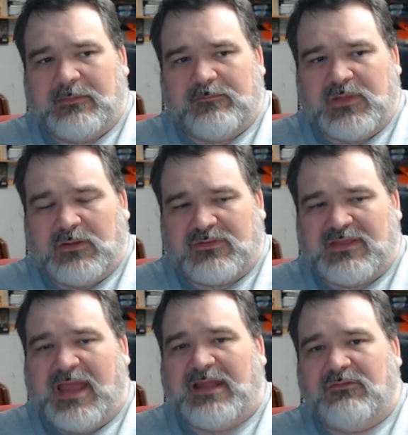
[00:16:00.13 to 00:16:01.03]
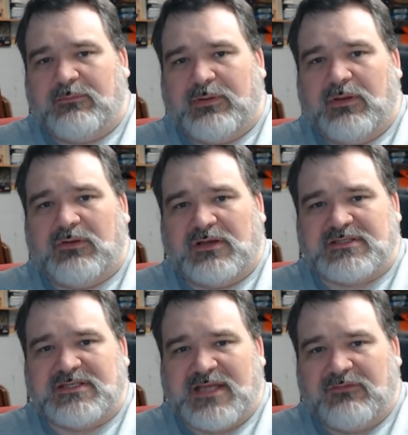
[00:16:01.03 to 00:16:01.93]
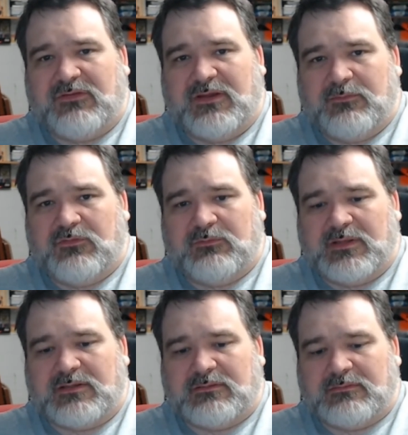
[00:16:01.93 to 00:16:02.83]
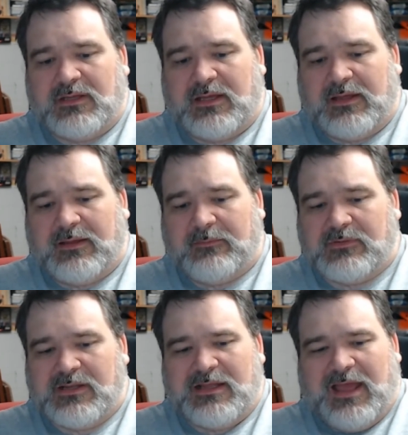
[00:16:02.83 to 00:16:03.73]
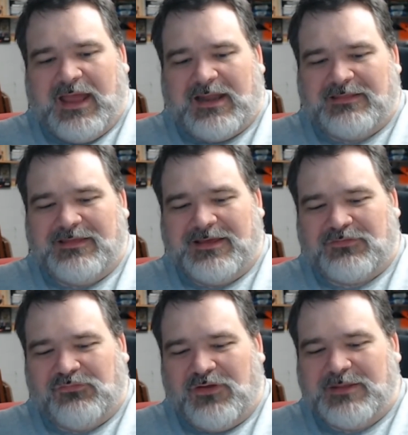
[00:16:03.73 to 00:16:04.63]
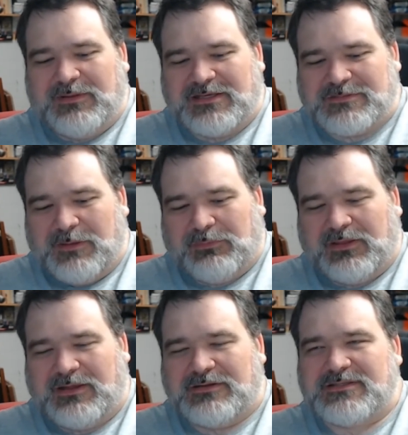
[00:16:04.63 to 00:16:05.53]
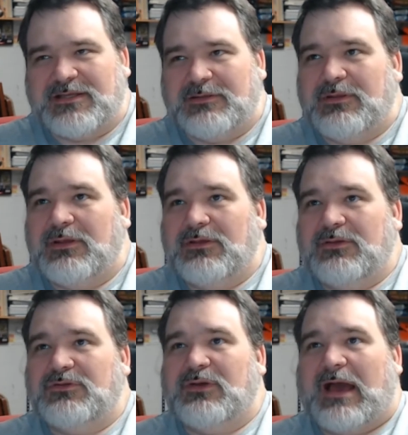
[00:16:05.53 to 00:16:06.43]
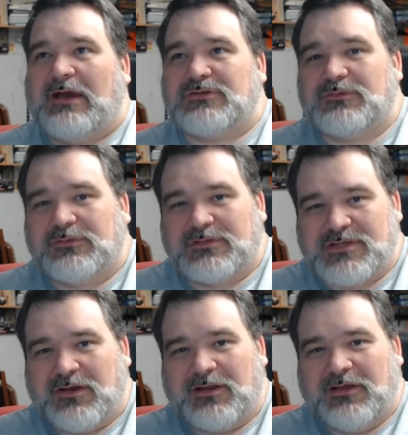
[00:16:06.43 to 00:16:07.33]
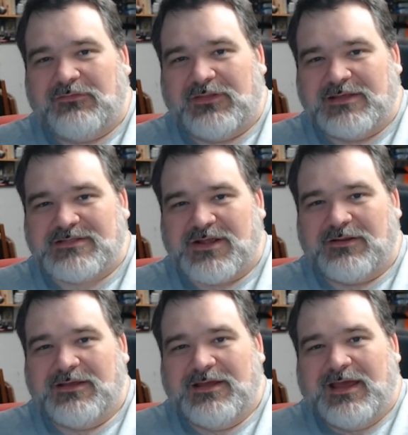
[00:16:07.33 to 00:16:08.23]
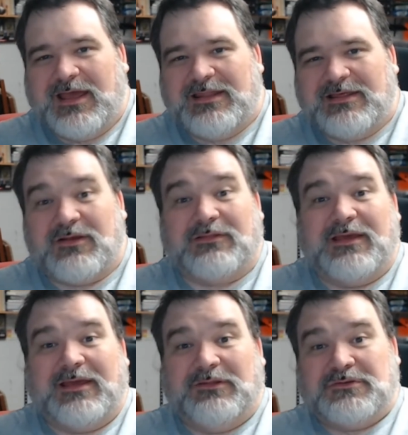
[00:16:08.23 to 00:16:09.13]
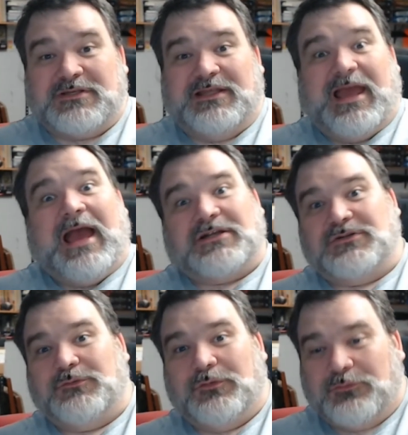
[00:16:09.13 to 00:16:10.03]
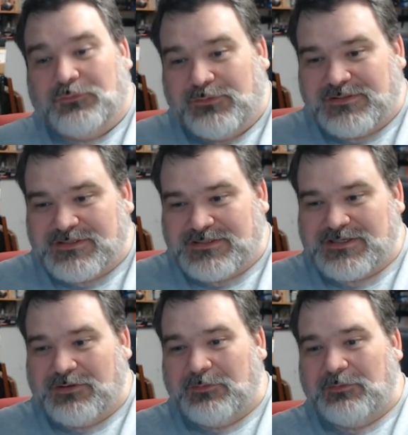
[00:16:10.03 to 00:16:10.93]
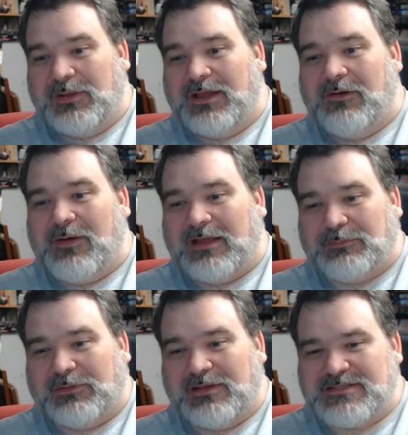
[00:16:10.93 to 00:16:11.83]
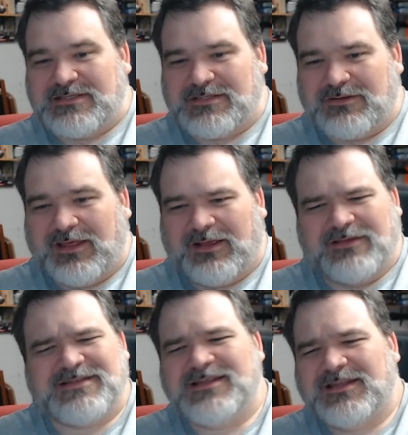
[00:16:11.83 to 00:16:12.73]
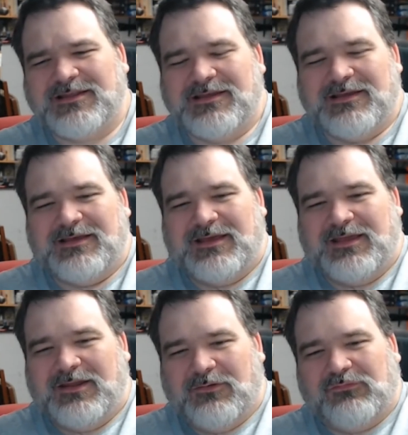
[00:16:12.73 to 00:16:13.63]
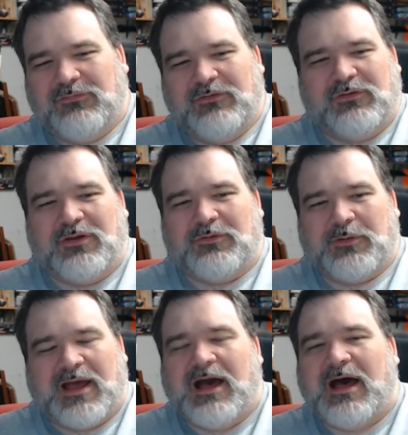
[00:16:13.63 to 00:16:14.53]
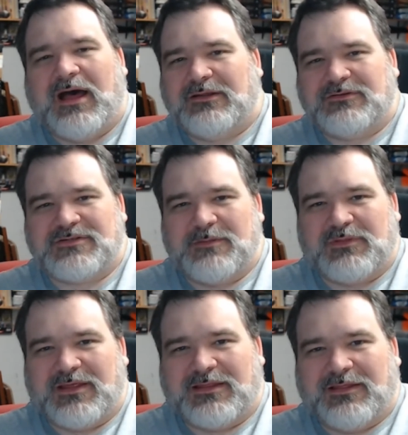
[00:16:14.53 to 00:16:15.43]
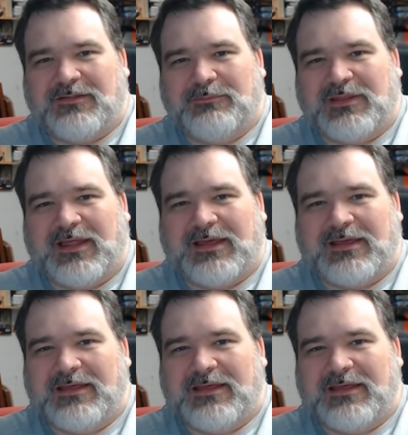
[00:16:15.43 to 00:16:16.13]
standing from prone costs you 10 feet of movement. And I think it's funny because my players, you do house rules long enough and they start thinking those are the actual rules. And so when we go out to places, they're like, isn't it, if we go to a con or something, they'll be like,